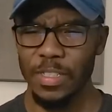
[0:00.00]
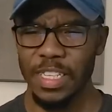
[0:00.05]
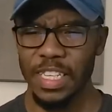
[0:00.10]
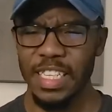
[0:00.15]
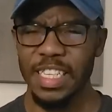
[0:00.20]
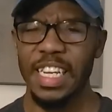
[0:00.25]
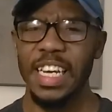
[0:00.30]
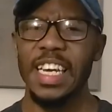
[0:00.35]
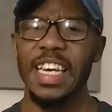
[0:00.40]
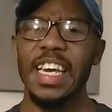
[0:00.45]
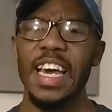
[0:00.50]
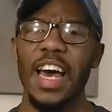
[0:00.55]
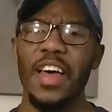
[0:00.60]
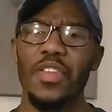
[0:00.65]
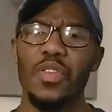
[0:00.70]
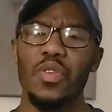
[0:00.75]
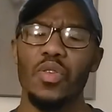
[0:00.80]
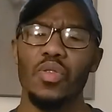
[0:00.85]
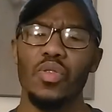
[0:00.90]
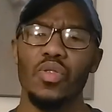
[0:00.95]

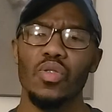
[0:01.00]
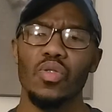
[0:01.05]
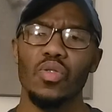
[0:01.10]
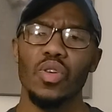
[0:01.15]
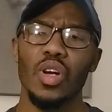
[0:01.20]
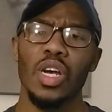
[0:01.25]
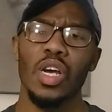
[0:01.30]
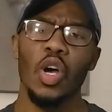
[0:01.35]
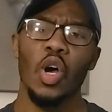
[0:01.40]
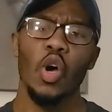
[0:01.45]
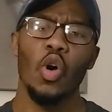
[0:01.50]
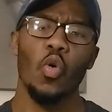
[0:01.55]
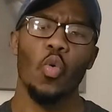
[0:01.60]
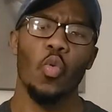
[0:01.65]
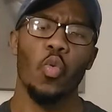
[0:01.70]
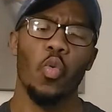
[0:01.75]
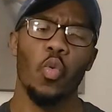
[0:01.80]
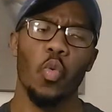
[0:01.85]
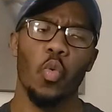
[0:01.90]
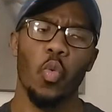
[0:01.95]
together
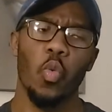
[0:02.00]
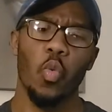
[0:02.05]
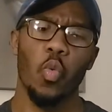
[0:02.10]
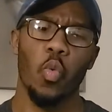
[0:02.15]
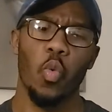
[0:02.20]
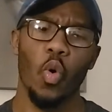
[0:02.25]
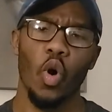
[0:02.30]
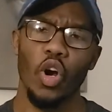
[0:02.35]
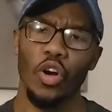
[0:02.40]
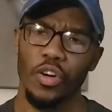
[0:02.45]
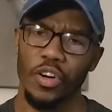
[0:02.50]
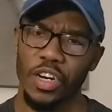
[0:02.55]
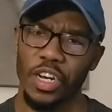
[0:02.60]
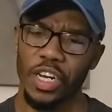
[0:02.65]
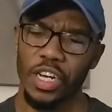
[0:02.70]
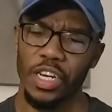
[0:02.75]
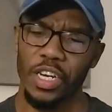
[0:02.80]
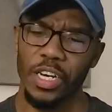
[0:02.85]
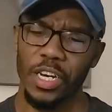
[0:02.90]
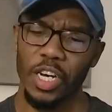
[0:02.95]
work
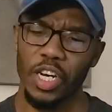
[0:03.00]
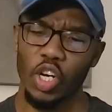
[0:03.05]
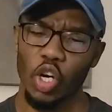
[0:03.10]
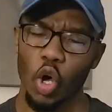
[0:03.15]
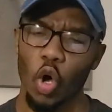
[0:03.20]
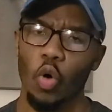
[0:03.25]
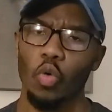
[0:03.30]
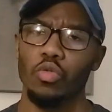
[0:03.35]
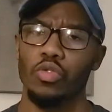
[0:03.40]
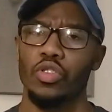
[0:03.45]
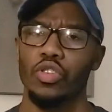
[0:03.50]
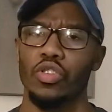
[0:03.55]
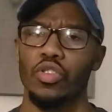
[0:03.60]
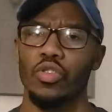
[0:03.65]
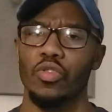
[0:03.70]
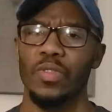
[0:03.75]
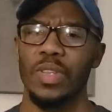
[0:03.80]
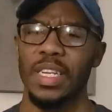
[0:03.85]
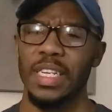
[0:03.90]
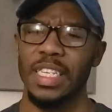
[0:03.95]

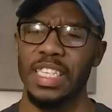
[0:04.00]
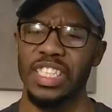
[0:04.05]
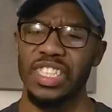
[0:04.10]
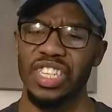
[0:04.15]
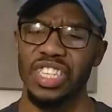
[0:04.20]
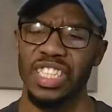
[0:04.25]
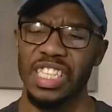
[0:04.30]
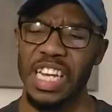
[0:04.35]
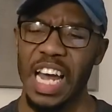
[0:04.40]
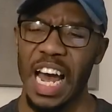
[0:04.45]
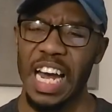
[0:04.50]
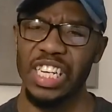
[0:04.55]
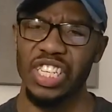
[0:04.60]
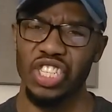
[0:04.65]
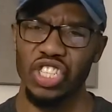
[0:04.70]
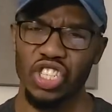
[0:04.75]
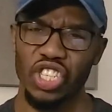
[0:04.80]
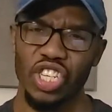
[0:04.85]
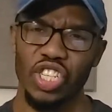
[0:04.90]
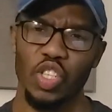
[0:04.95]
culture that is just not
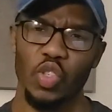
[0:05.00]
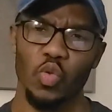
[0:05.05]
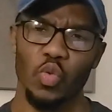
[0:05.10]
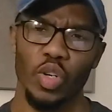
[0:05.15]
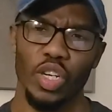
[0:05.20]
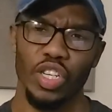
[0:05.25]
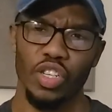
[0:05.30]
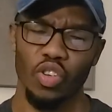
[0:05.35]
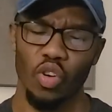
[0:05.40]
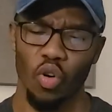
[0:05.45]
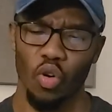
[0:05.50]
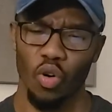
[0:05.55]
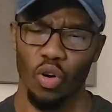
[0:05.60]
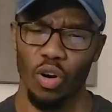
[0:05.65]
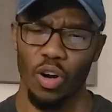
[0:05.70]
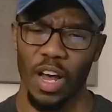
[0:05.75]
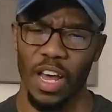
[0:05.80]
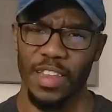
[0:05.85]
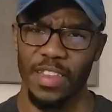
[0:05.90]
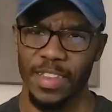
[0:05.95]
genuine
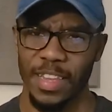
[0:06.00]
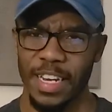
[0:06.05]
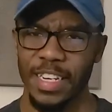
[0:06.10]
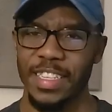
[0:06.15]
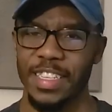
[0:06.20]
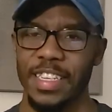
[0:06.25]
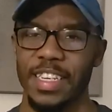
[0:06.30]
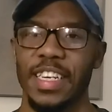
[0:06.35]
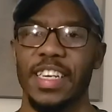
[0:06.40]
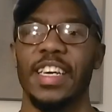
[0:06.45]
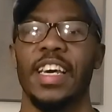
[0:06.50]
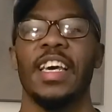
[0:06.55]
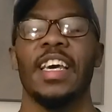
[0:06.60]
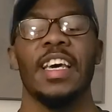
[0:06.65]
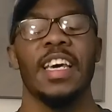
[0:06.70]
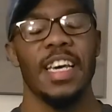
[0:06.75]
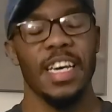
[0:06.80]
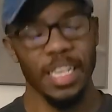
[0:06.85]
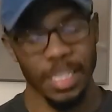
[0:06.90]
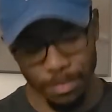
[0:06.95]
or authentic,
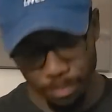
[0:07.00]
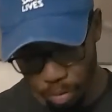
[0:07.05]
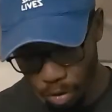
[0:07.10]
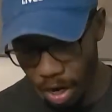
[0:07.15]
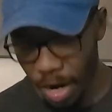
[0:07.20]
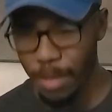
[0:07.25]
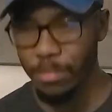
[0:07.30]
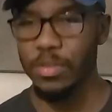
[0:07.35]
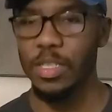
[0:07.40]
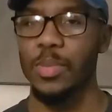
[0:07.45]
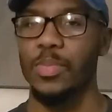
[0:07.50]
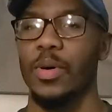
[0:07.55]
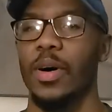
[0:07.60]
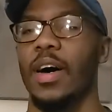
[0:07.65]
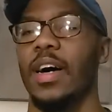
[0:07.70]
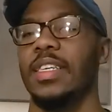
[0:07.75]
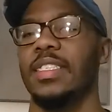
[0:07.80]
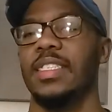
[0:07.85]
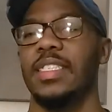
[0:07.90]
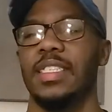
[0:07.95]
it's probably a
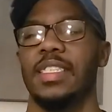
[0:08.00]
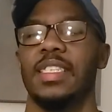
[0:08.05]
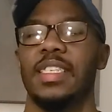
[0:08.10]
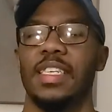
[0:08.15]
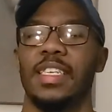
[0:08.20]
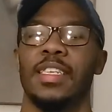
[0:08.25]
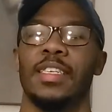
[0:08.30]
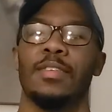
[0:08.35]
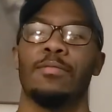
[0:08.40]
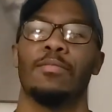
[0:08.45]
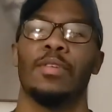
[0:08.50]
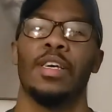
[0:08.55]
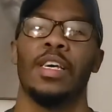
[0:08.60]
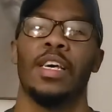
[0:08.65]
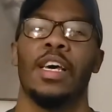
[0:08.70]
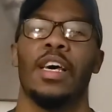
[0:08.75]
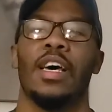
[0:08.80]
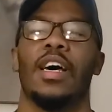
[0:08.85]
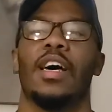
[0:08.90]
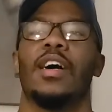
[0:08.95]
Ponzi scheme.
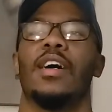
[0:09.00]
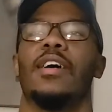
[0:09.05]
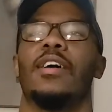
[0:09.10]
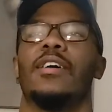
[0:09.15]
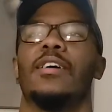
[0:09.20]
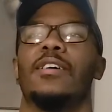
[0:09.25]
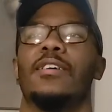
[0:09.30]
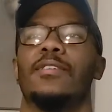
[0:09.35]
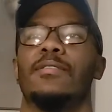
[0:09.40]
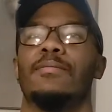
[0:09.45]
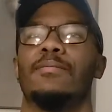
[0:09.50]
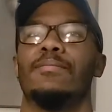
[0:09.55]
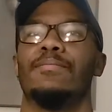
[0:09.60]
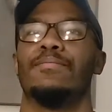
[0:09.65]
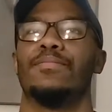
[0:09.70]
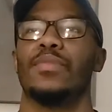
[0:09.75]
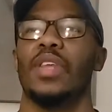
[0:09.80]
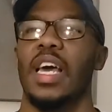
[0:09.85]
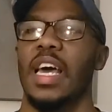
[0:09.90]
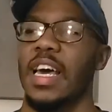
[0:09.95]

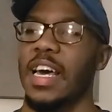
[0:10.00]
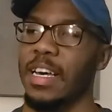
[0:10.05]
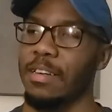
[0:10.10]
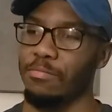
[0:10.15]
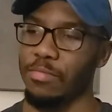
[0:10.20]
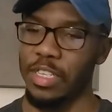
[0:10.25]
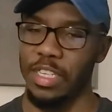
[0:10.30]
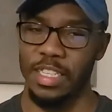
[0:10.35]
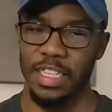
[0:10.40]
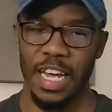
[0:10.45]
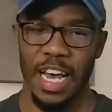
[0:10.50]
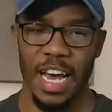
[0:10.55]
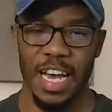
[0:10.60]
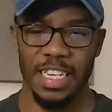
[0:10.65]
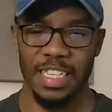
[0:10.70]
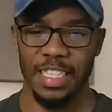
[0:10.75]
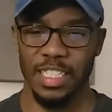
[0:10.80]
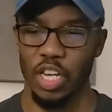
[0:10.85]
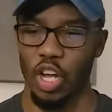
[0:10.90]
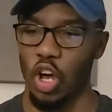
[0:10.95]
I mean,
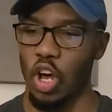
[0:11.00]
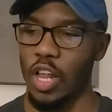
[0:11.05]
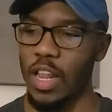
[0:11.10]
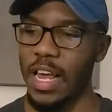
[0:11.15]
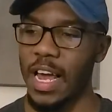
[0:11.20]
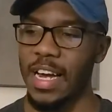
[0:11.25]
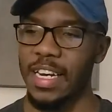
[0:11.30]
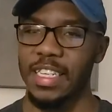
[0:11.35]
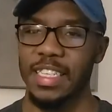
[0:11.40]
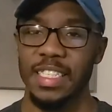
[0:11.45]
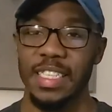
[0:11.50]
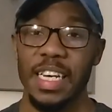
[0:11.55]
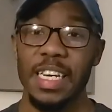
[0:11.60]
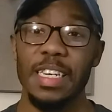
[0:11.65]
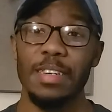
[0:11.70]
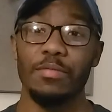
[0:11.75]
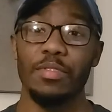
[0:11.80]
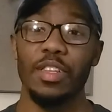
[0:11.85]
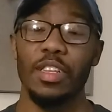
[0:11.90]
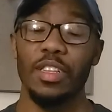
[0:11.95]
that's all I can
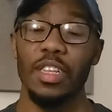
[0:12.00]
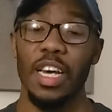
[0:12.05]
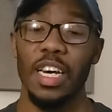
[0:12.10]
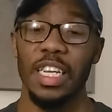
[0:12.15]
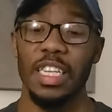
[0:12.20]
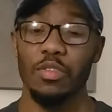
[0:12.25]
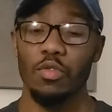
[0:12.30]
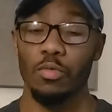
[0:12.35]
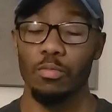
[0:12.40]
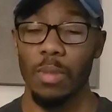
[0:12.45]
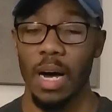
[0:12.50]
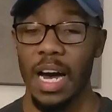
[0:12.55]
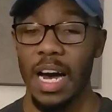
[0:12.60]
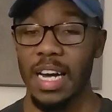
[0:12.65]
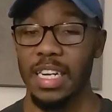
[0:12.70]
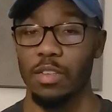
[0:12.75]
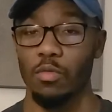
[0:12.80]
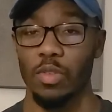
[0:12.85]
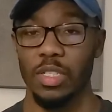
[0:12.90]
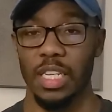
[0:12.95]
say. And luckily with
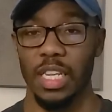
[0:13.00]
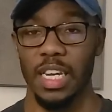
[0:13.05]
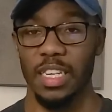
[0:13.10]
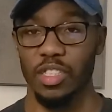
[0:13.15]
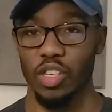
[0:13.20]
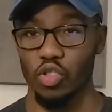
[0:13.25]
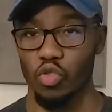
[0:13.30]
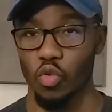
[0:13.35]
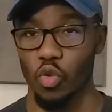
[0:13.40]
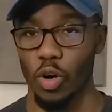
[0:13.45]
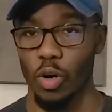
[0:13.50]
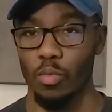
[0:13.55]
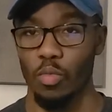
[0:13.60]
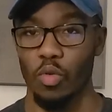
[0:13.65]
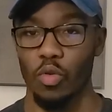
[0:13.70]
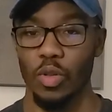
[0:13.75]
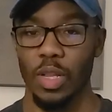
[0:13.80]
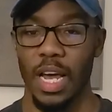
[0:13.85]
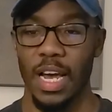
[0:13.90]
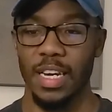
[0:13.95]
mine, it wasn't like the
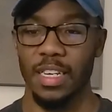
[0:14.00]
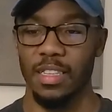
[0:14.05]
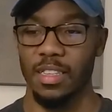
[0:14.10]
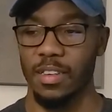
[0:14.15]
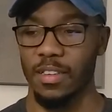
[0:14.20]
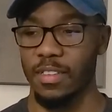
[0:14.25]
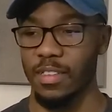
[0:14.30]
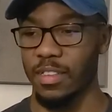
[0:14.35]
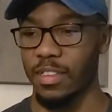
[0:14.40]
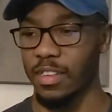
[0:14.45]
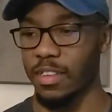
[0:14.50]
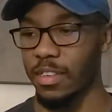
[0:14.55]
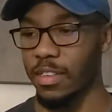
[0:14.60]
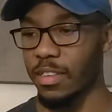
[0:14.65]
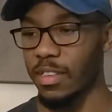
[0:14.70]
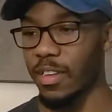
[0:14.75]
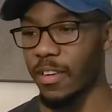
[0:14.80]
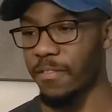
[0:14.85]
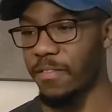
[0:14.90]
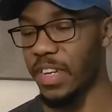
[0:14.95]
normal, like
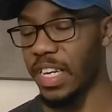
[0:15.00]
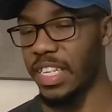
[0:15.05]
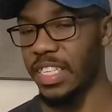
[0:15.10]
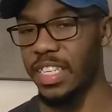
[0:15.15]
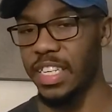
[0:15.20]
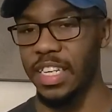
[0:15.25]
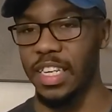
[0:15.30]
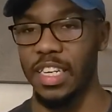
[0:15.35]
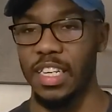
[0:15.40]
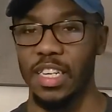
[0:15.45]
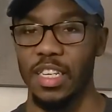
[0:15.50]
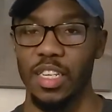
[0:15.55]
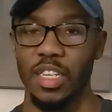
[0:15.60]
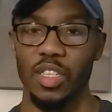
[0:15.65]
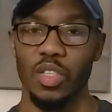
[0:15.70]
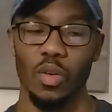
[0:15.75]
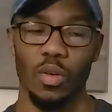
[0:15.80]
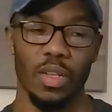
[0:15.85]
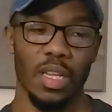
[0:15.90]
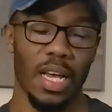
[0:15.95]
the fit
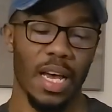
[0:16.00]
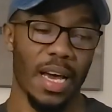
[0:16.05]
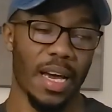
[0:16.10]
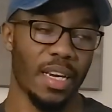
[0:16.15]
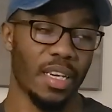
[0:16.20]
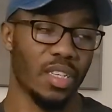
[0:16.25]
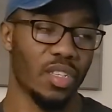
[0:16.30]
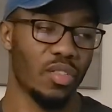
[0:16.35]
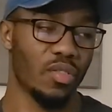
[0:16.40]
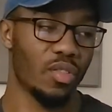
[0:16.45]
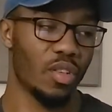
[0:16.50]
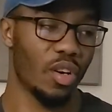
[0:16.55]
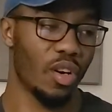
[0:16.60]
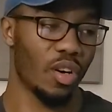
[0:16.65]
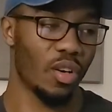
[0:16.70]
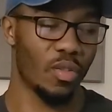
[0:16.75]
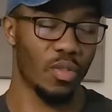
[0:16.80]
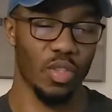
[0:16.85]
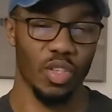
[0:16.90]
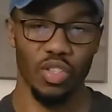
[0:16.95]
tees or like, you
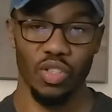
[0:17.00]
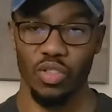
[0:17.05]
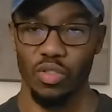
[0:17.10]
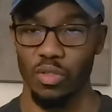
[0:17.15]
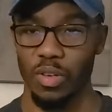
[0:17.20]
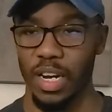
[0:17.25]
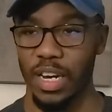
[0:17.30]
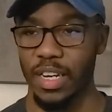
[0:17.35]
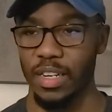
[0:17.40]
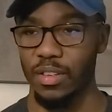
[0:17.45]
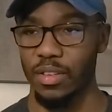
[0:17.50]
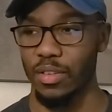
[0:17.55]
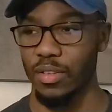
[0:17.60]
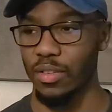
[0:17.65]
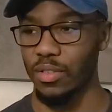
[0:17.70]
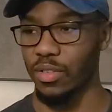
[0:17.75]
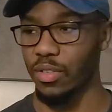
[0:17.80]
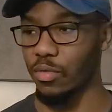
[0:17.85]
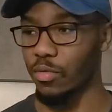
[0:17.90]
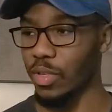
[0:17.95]
know, the
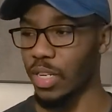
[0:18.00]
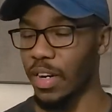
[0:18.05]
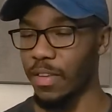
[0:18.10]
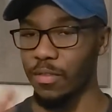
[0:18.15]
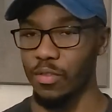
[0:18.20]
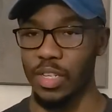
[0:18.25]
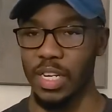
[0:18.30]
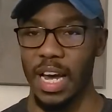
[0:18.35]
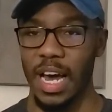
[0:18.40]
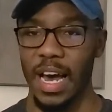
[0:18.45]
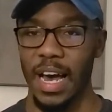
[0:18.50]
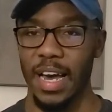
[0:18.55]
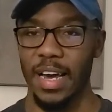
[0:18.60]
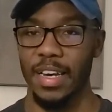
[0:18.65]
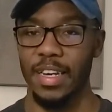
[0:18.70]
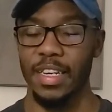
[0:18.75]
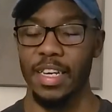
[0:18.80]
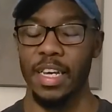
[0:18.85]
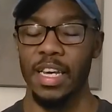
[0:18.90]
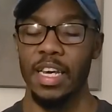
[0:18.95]
trainers or whatever
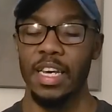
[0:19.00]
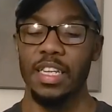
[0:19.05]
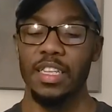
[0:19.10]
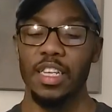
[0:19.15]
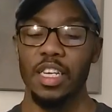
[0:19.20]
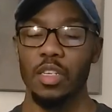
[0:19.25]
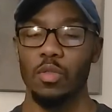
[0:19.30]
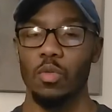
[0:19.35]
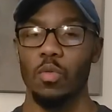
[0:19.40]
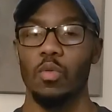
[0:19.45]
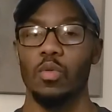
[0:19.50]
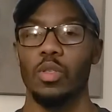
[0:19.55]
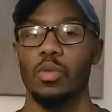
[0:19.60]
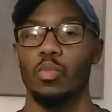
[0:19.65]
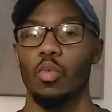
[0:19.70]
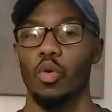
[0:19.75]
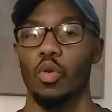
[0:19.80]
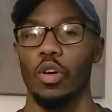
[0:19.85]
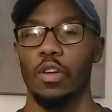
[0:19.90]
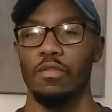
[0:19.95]
diet. This one was
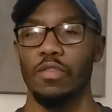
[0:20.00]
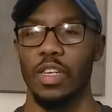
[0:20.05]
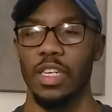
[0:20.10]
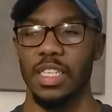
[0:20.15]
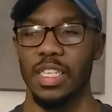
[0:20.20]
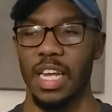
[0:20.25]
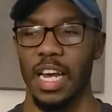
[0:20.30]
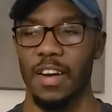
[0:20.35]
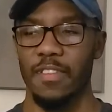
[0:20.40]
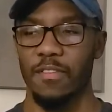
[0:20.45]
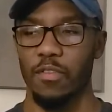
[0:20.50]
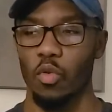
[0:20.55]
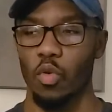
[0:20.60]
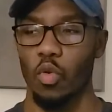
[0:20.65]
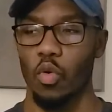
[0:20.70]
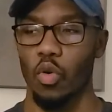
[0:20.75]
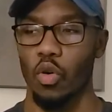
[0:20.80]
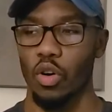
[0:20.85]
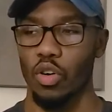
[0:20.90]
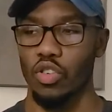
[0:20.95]
more of just like
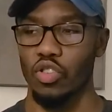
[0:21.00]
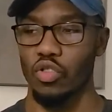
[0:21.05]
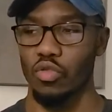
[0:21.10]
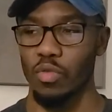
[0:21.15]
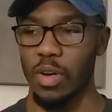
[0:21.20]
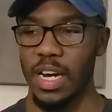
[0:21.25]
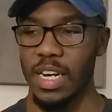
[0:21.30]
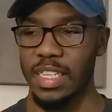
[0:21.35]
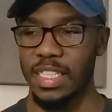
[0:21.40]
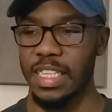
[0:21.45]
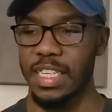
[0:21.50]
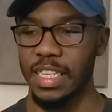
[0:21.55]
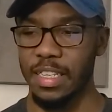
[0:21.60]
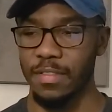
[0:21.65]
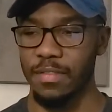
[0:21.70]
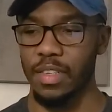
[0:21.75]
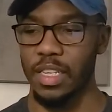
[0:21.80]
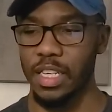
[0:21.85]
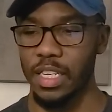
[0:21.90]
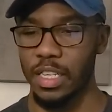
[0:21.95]
for
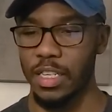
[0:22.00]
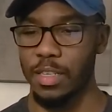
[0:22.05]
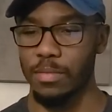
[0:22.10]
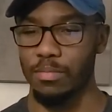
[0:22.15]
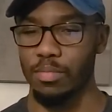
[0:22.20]
DirecTV,